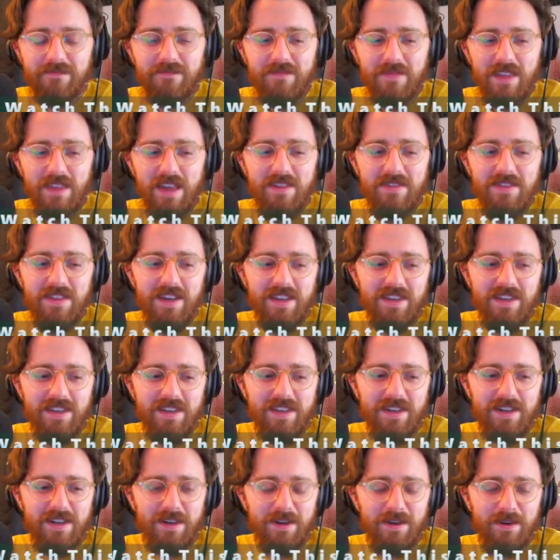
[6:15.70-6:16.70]
And then
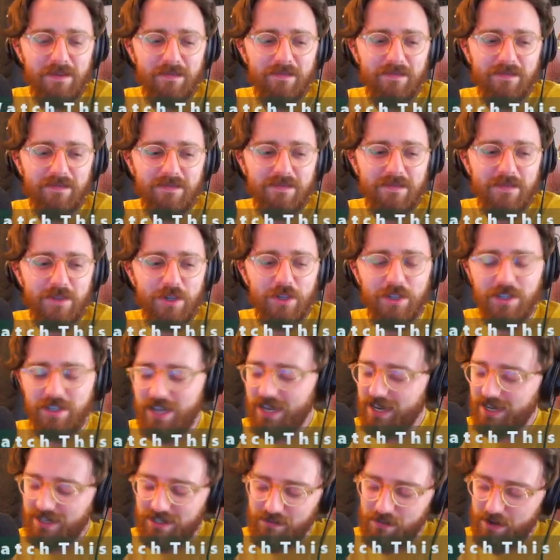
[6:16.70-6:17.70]
couldn't
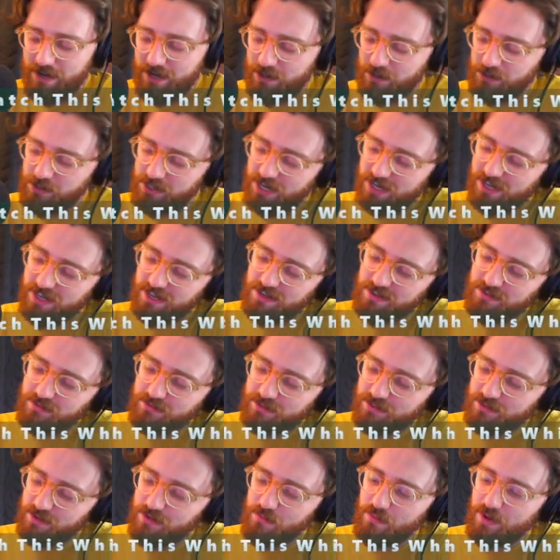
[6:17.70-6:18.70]
get into my hotel,
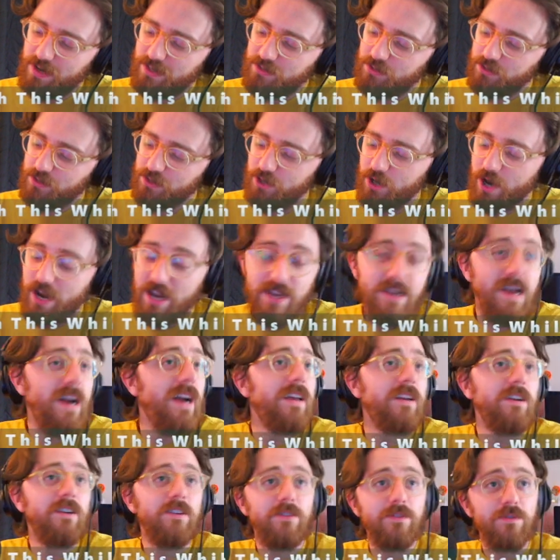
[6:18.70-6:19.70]
so I went to a great
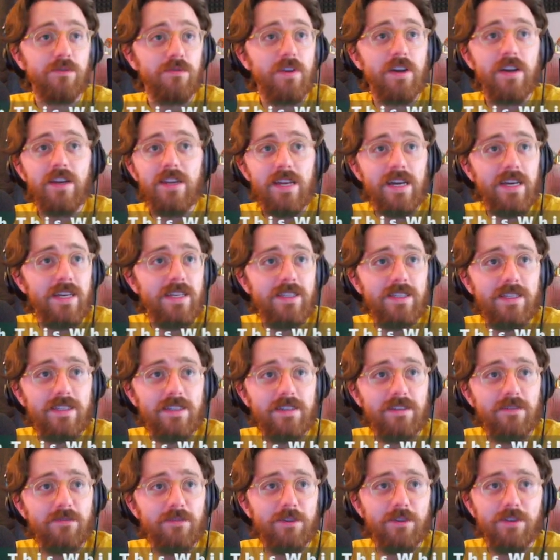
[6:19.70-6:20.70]
diner. It was very nice.
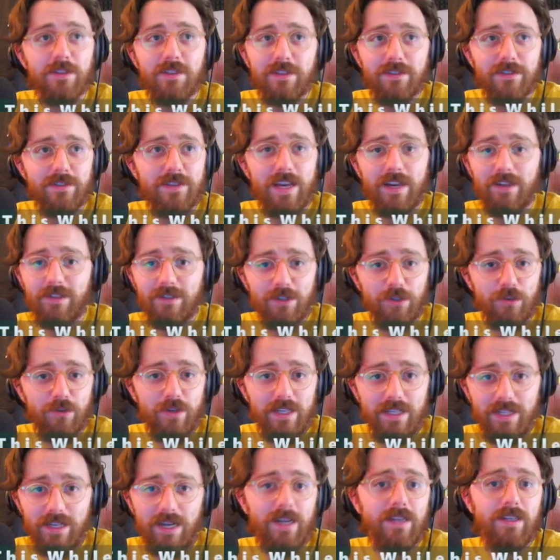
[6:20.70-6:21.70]
If you're at the South Street
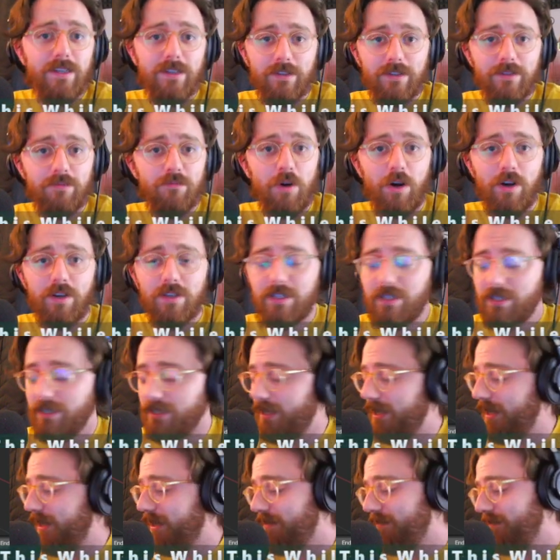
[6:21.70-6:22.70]
Diner in Boston, I
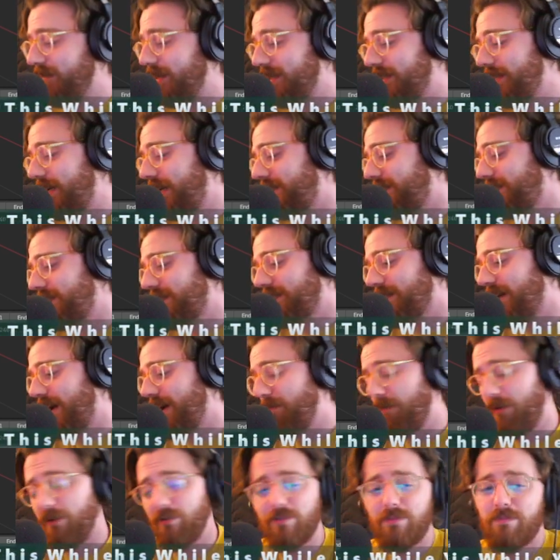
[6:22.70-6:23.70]
had a fantastic
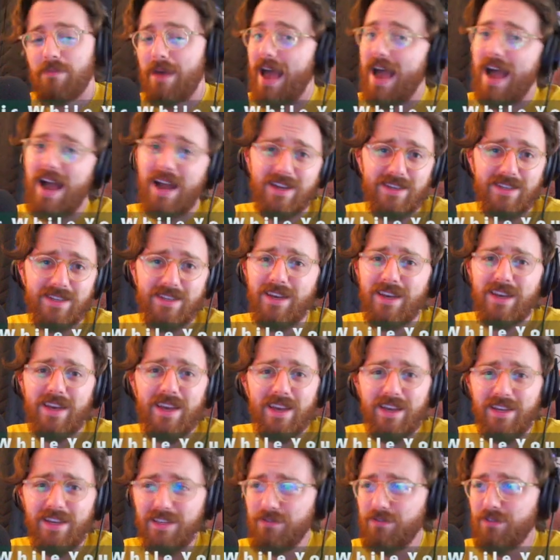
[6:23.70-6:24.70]
time. It was packed,
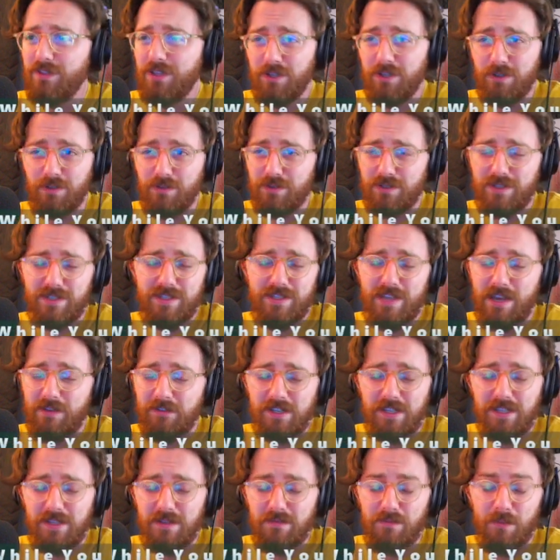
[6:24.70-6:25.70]
even though it was 7
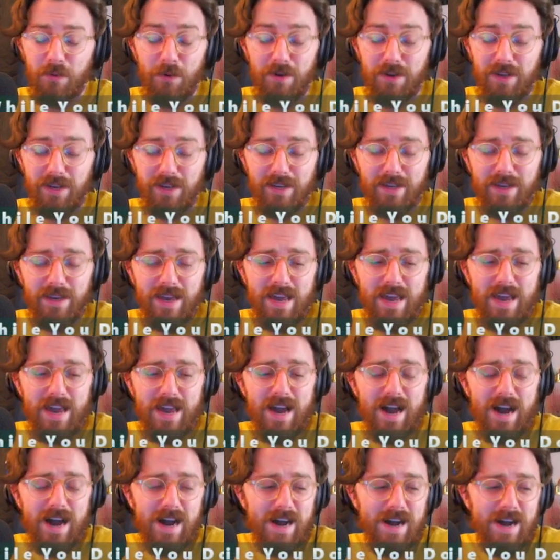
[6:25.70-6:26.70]
in the morning.
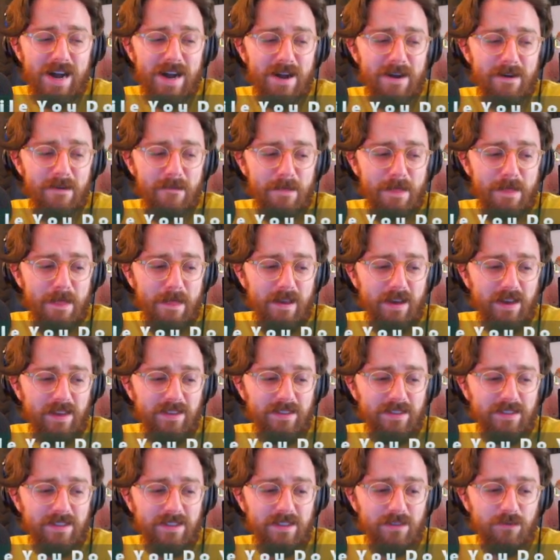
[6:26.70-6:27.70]

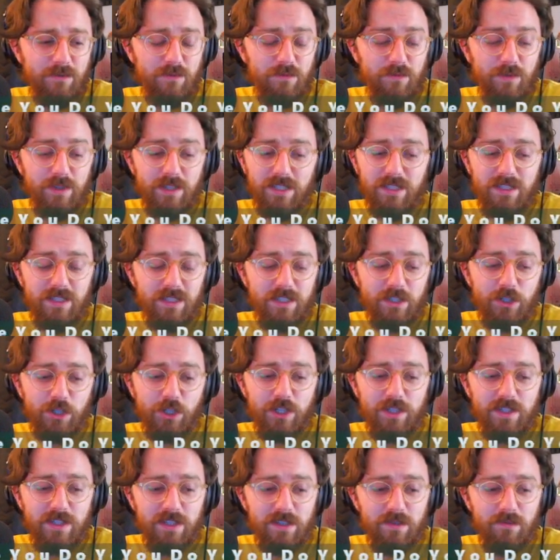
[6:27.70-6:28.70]
And it was really
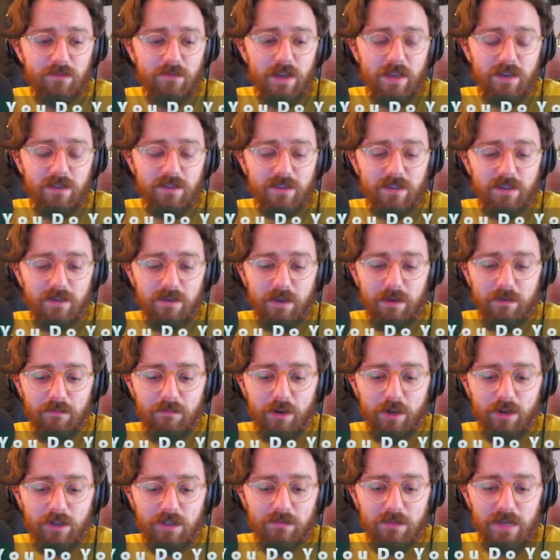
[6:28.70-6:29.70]
delicious and
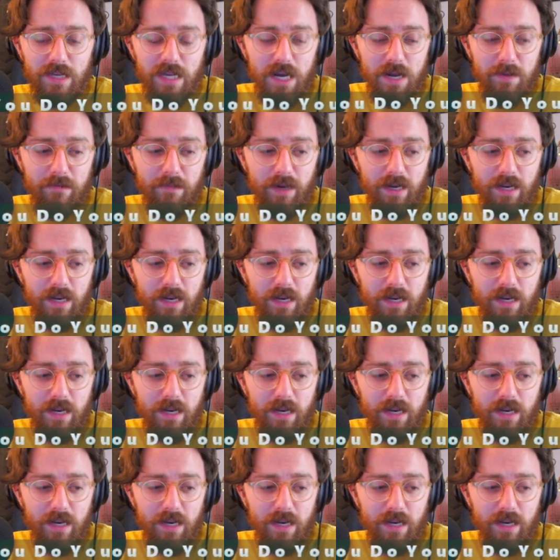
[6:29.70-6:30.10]
perked me up.